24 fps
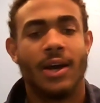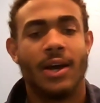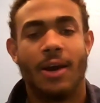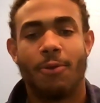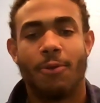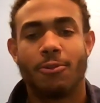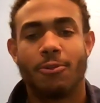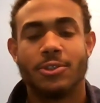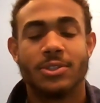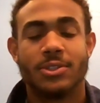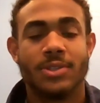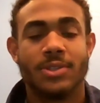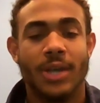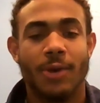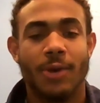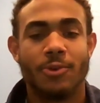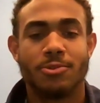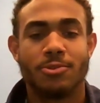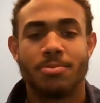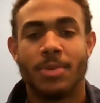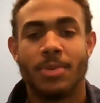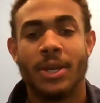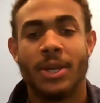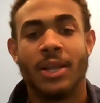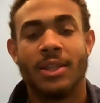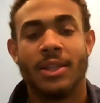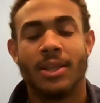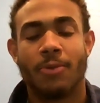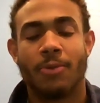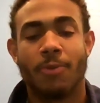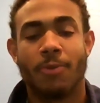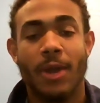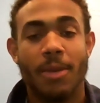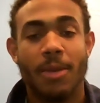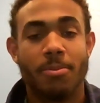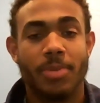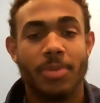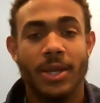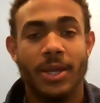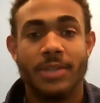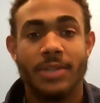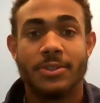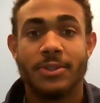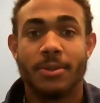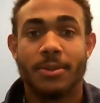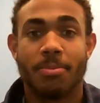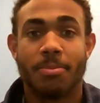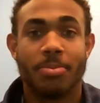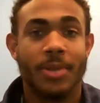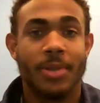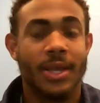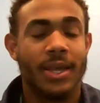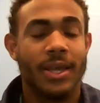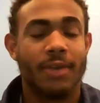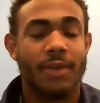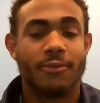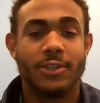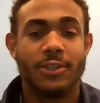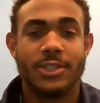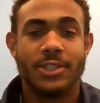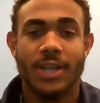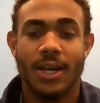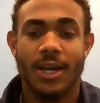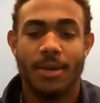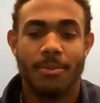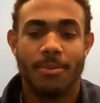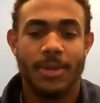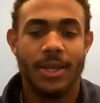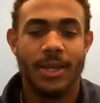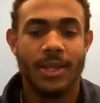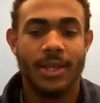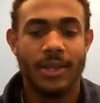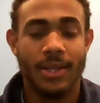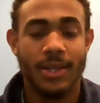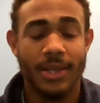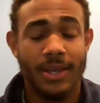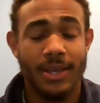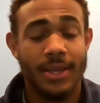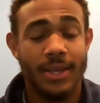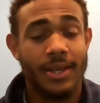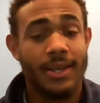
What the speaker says: I was bringing the right plan to the play every time, and